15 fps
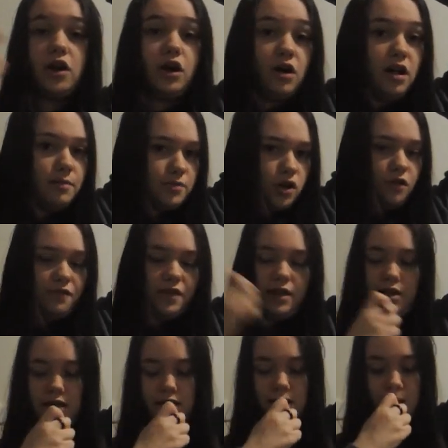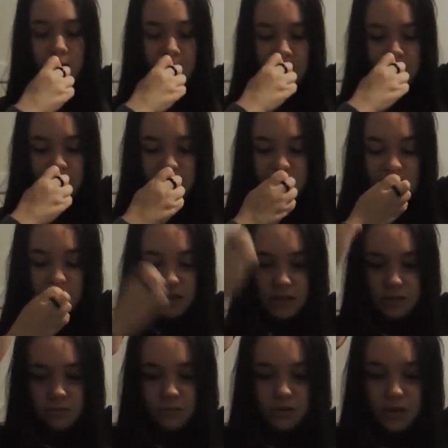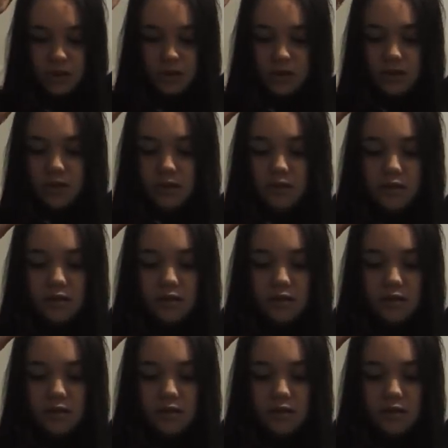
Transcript: curl comes off the head. Just